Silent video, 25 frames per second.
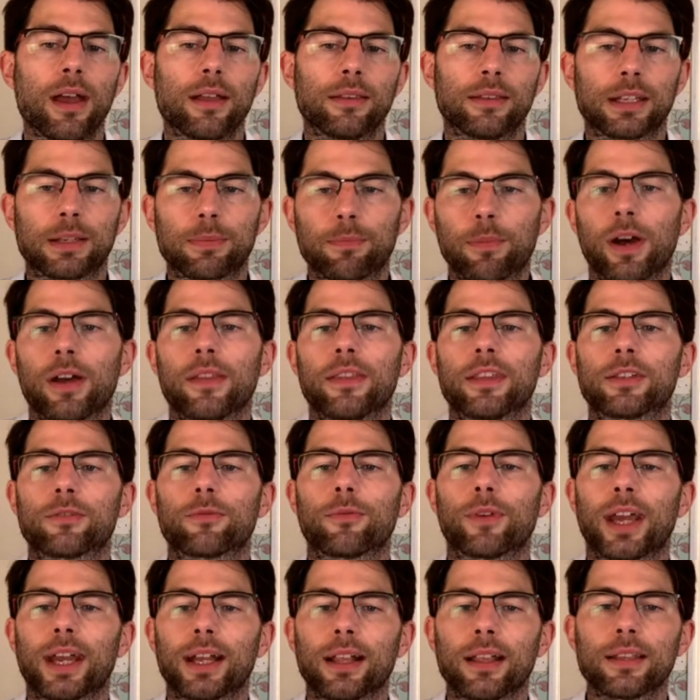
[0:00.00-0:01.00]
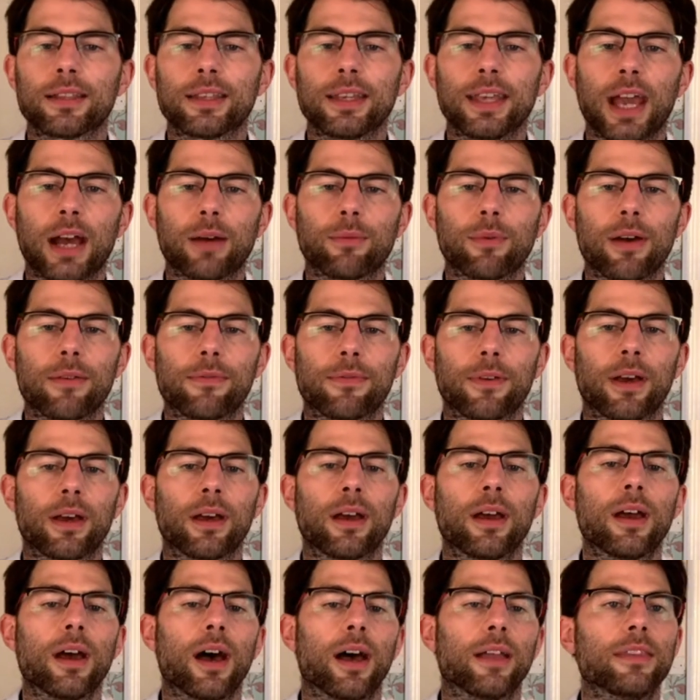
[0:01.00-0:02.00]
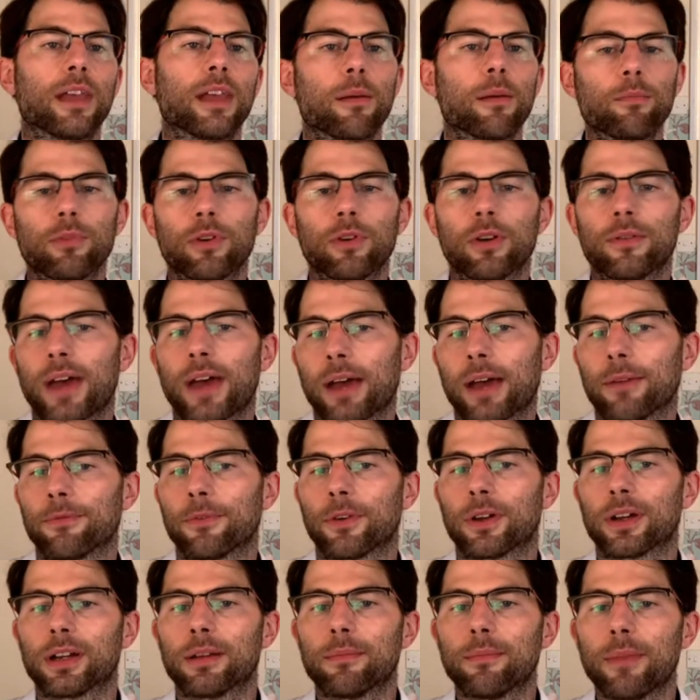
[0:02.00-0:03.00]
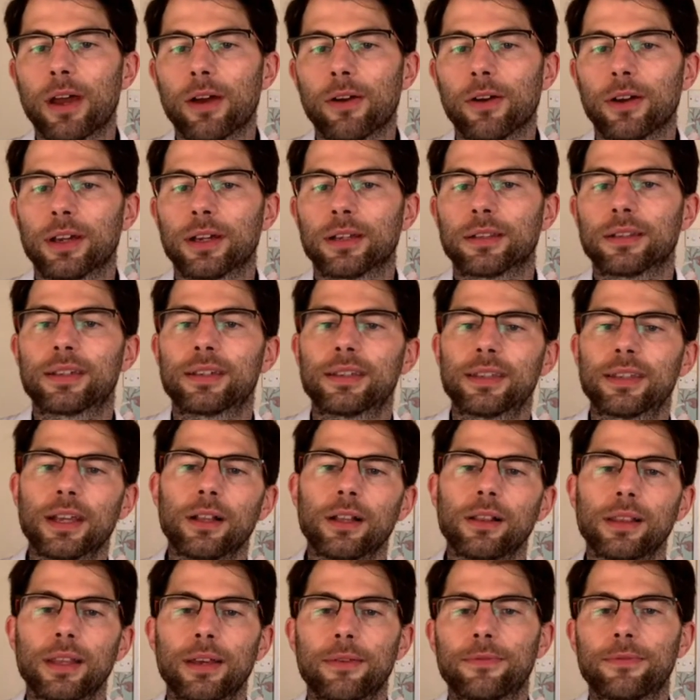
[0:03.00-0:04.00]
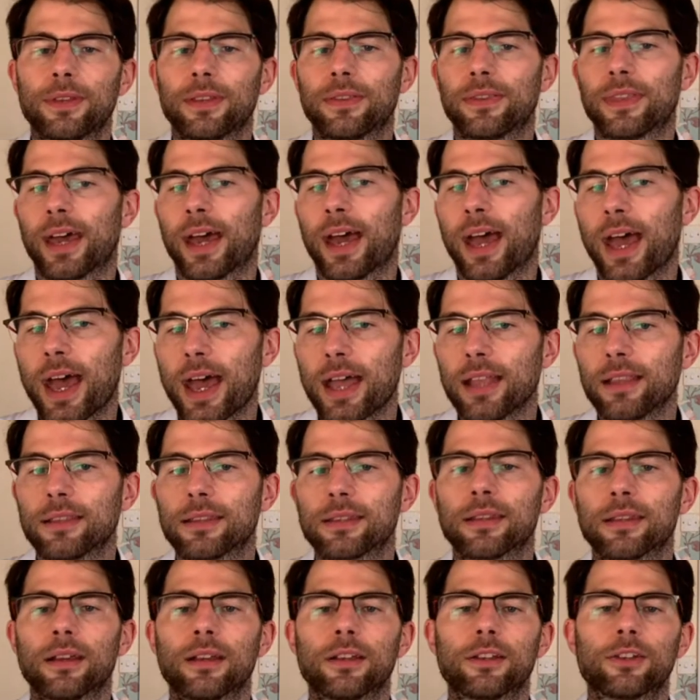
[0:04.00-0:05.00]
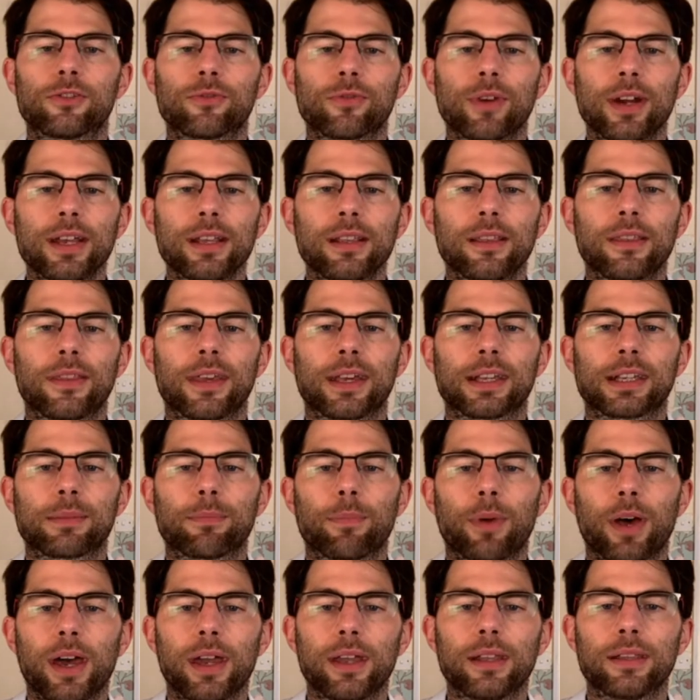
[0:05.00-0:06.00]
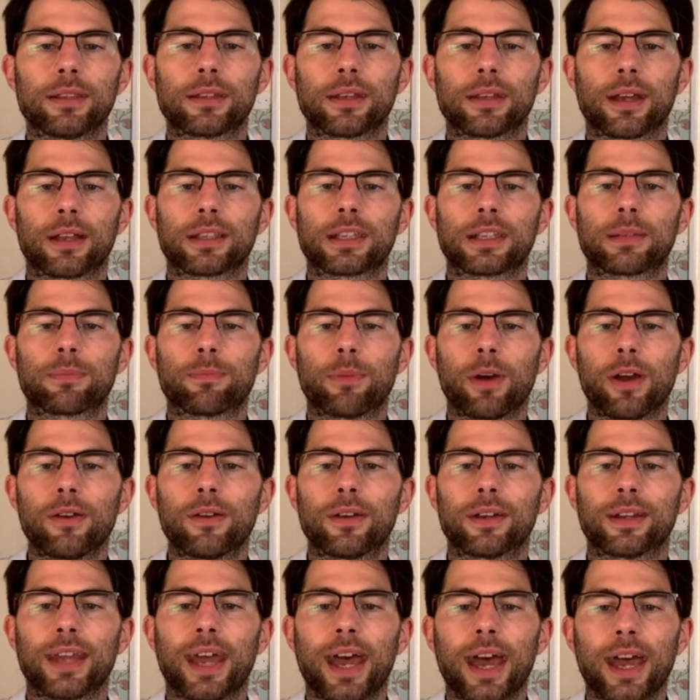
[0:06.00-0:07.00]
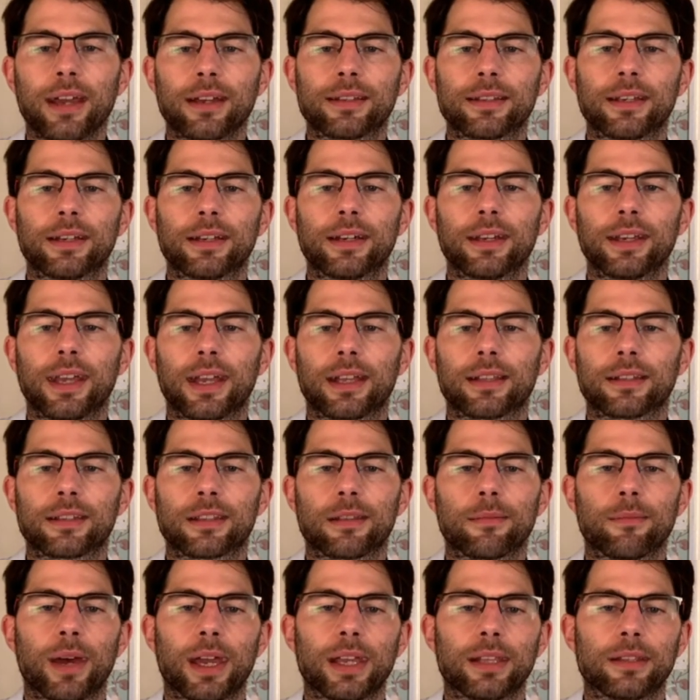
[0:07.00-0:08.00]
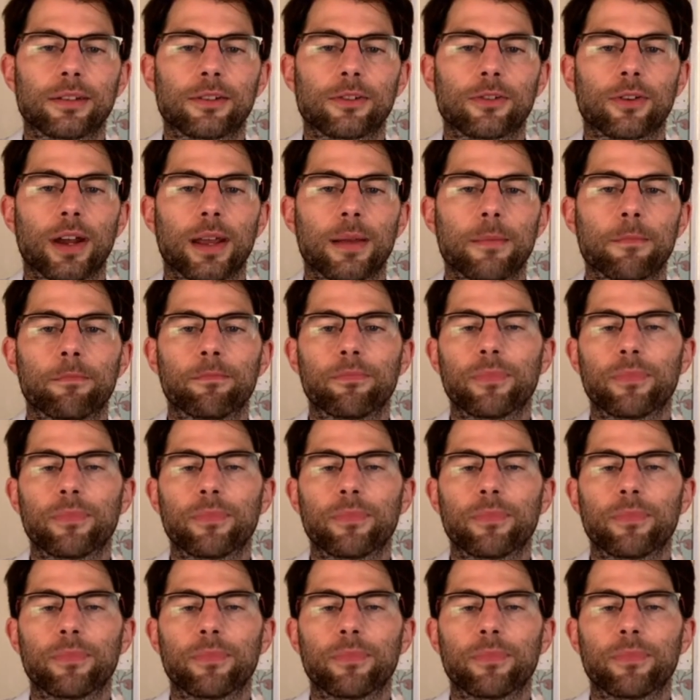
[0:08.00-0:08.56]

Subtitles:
Despite this reality, however, a number of African-Americans still lifted their heads, straightened their spines, and spoke and acted against the mainstream.